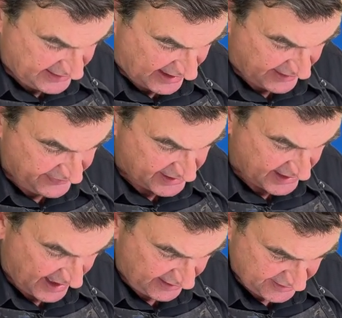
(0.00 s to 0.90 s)
the
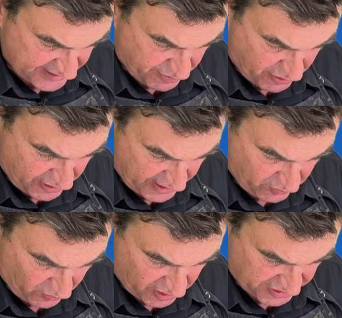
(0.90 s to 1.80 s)
colour's pretty
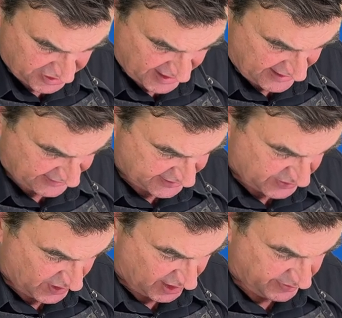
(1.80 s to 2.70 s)
washed out as
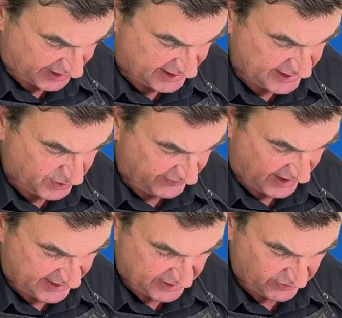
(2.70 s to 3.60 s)
well, because we've
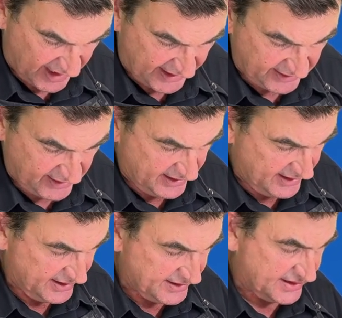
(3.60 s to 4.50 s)
had to add
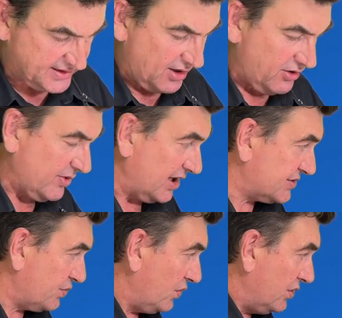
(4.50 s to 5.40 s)
so much
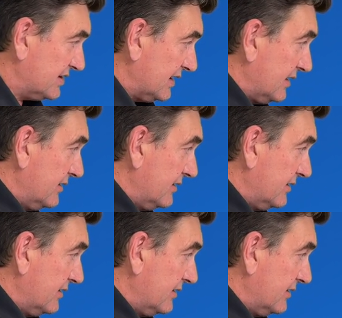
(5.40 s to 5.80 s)
water.